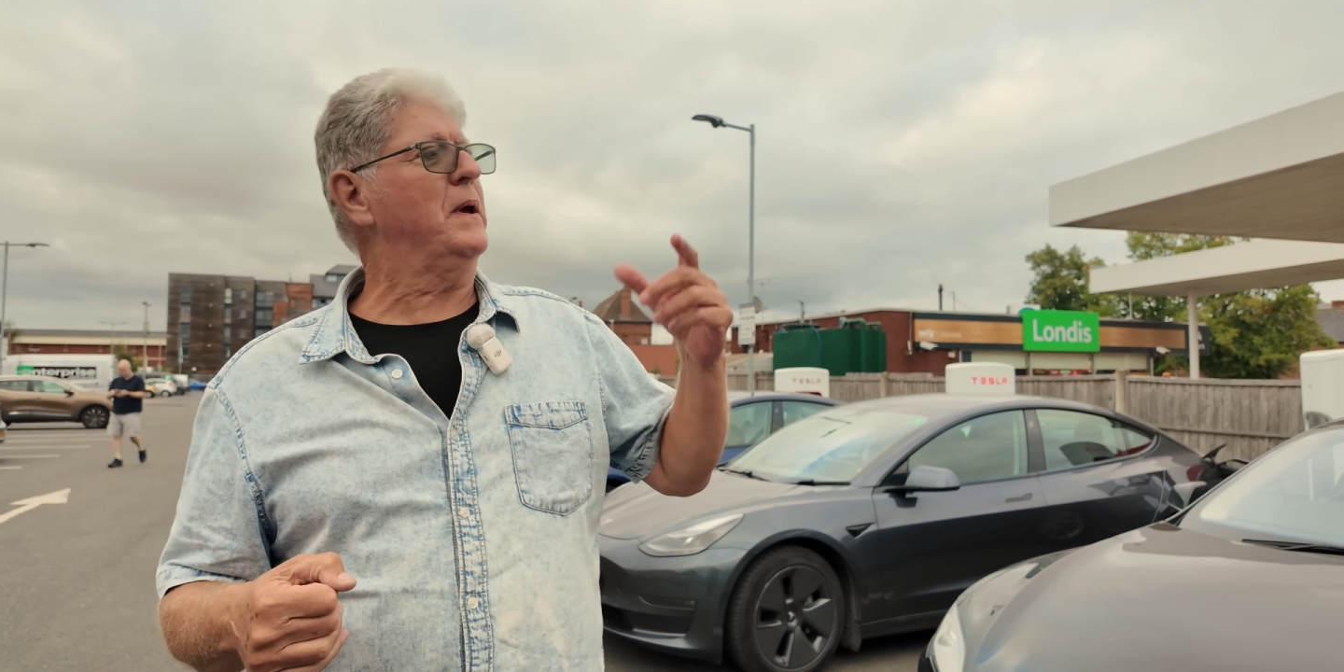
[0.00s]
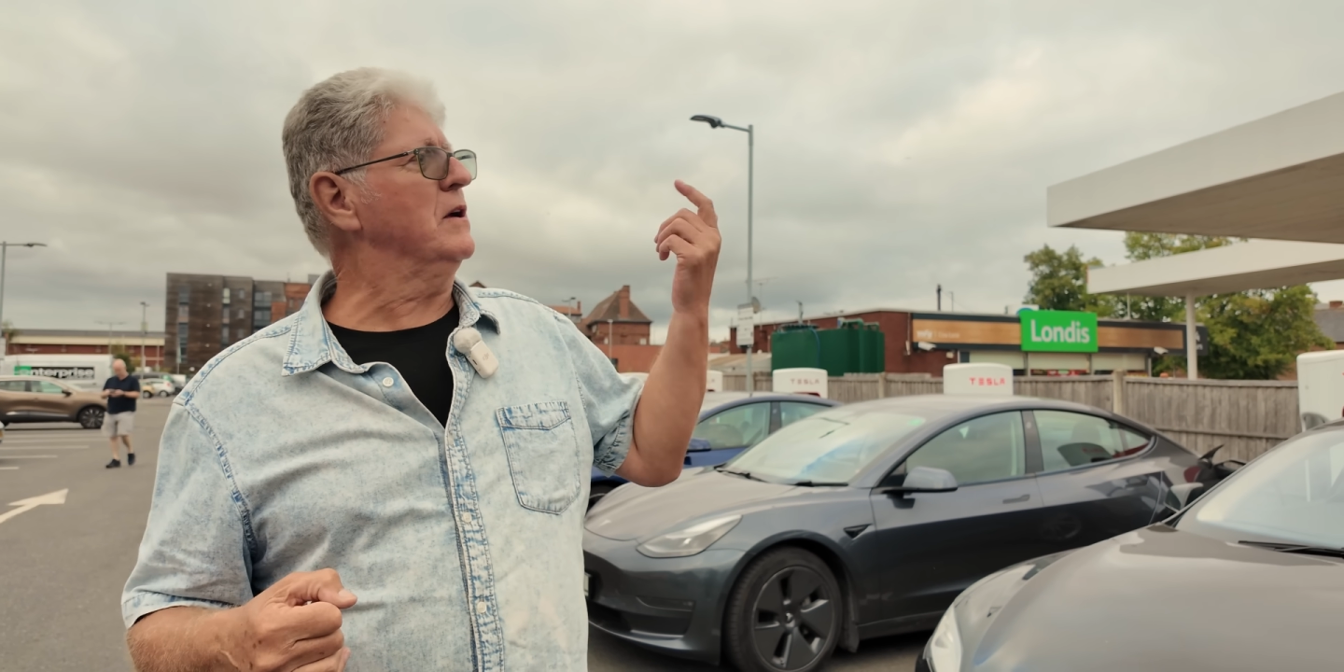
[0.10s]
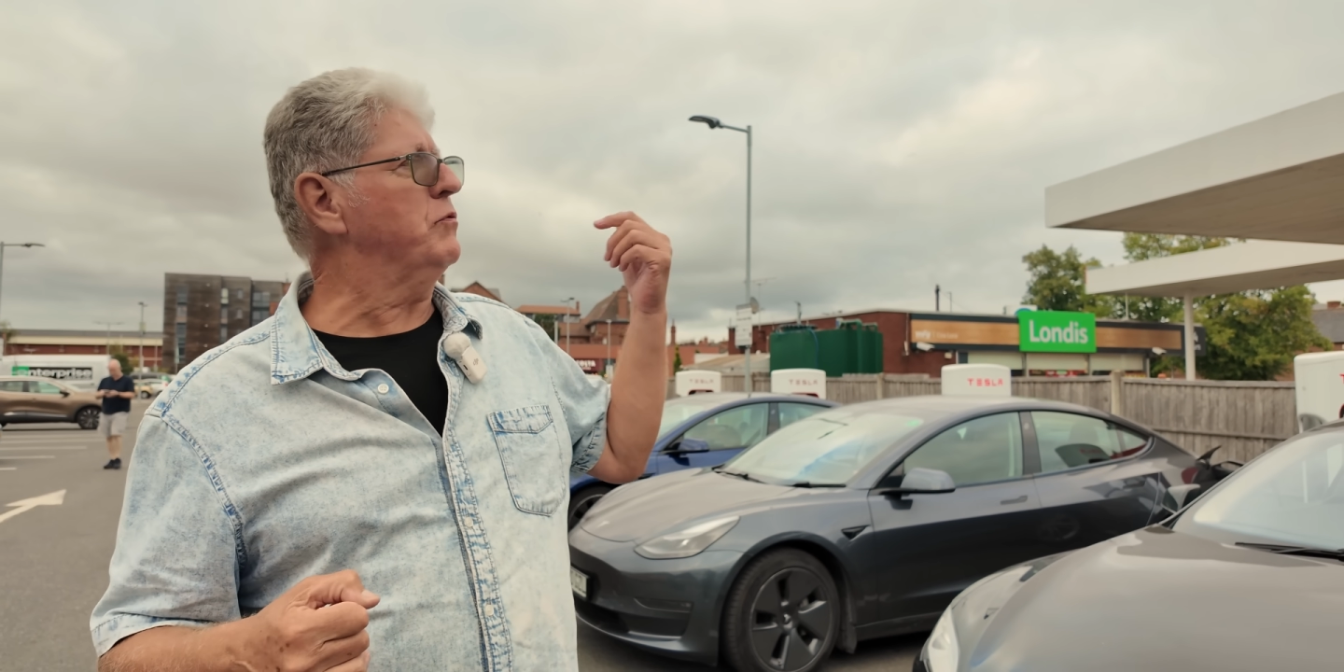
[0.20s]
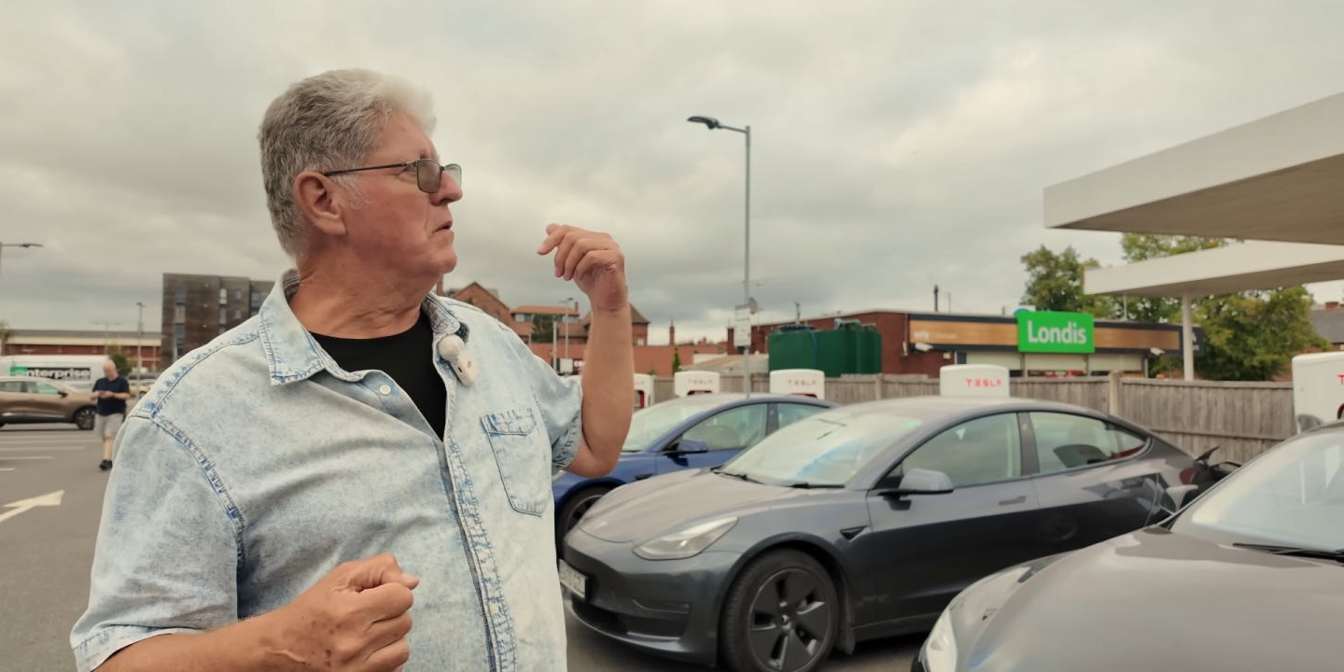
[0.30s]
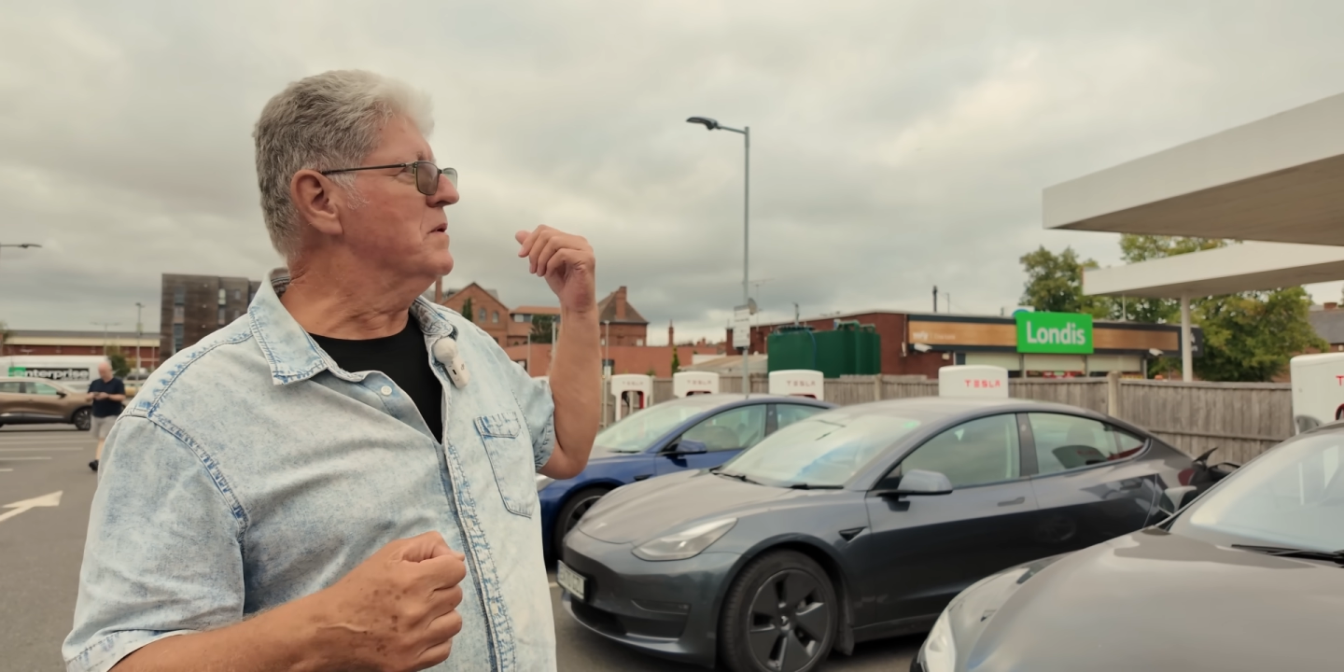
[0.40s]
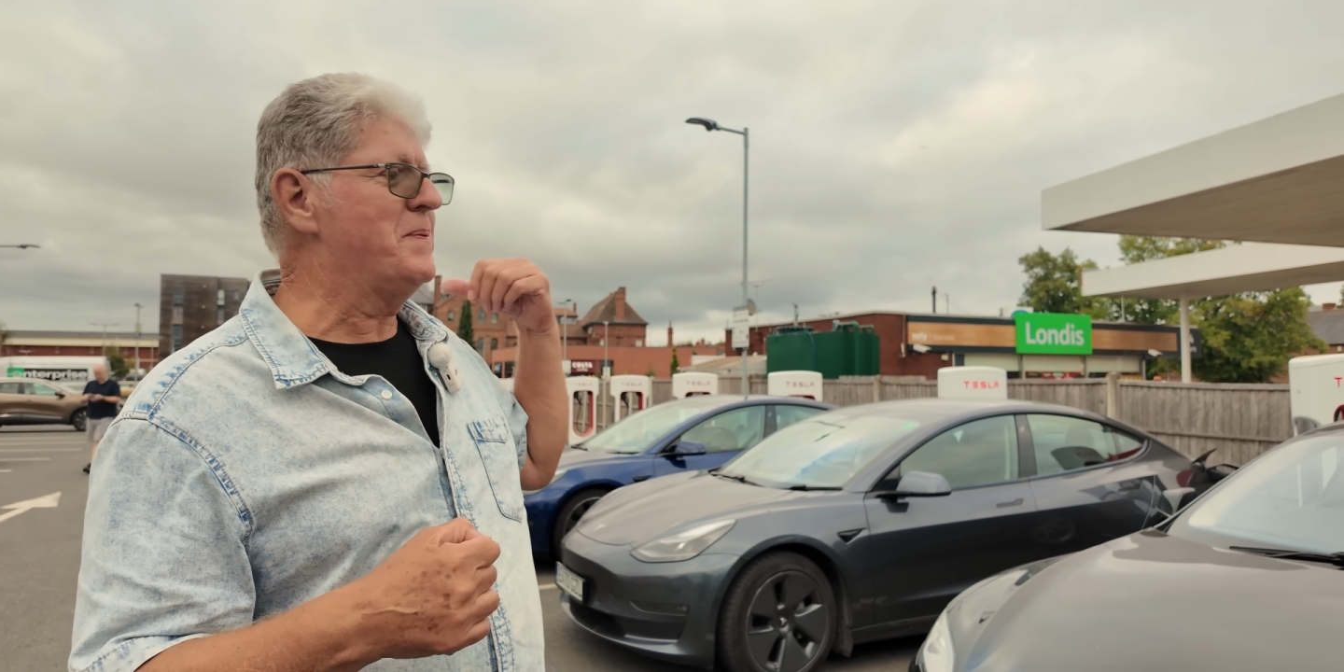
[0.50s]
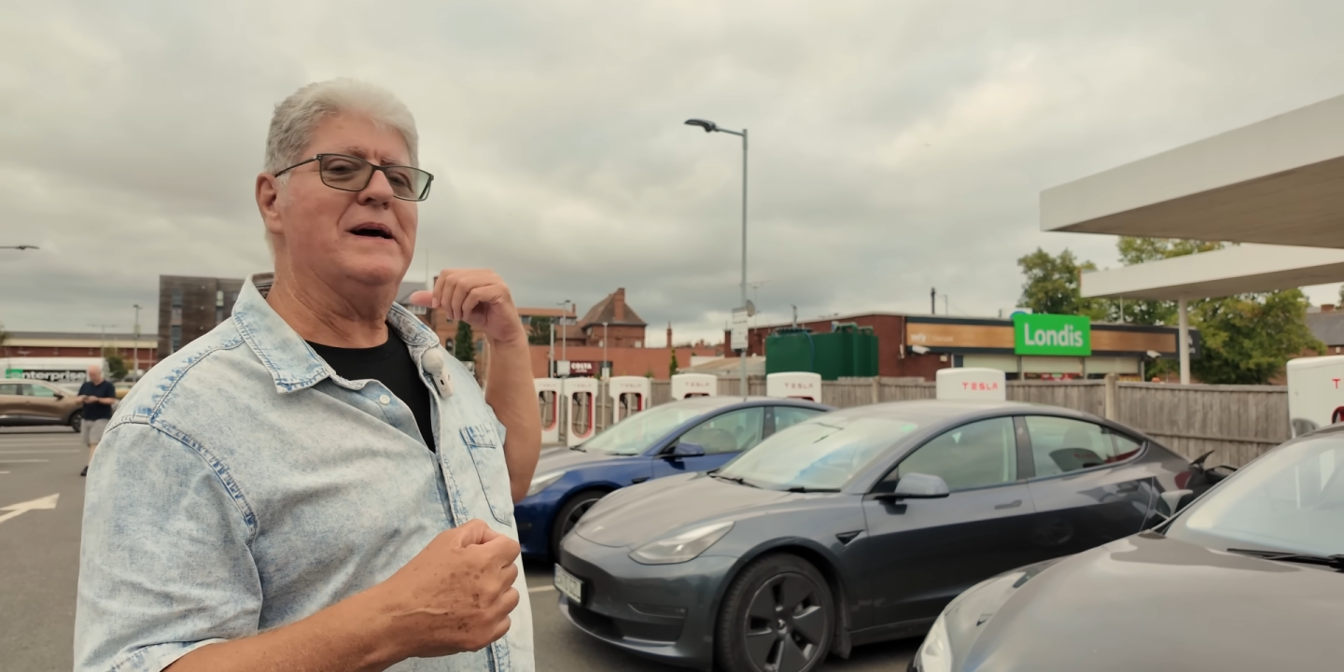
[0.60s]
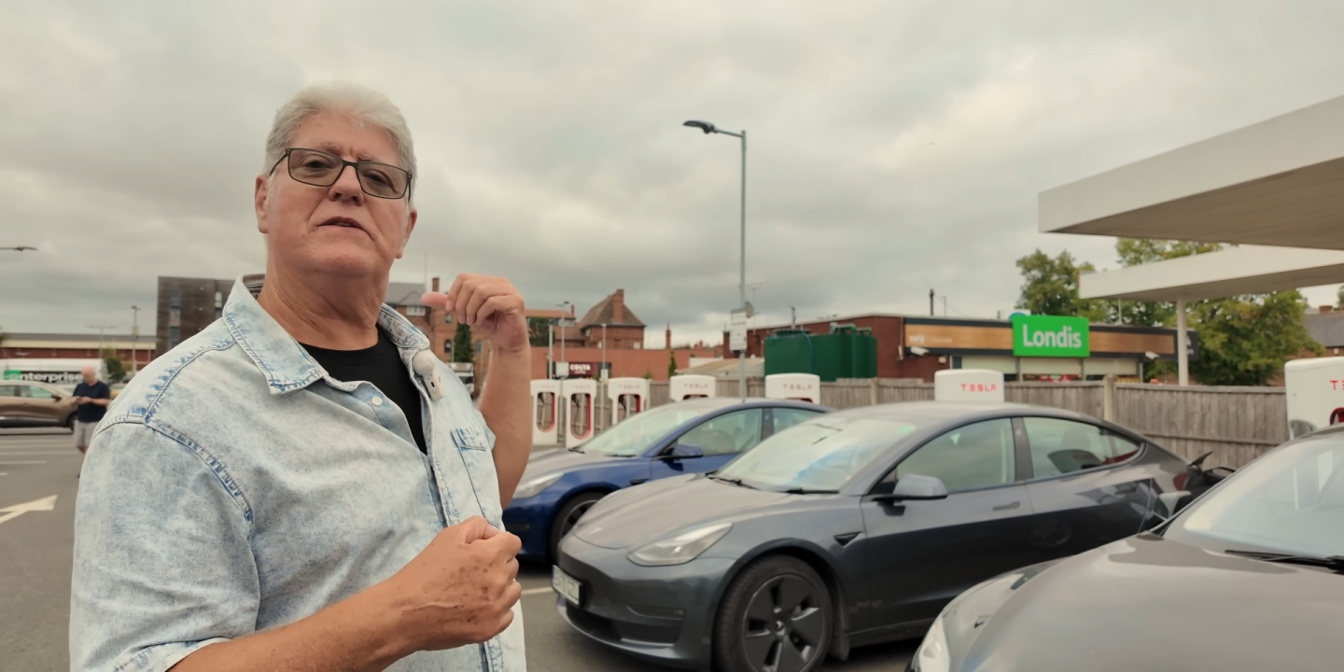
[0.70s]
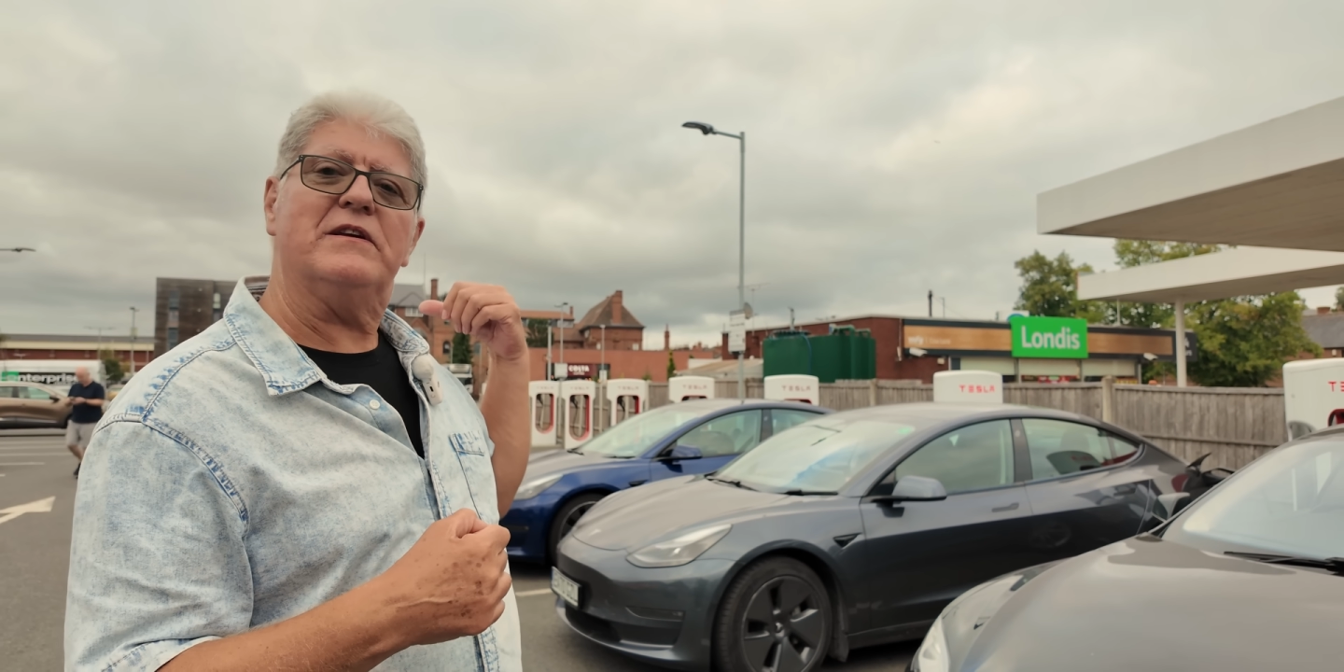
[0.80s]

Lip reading: because what we'll be able